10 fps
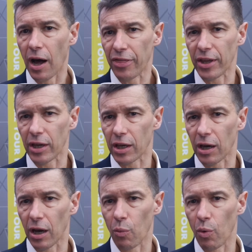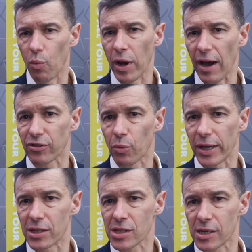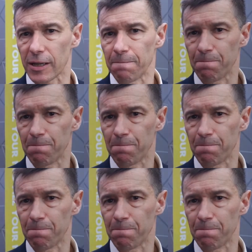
I think we have to wait and see.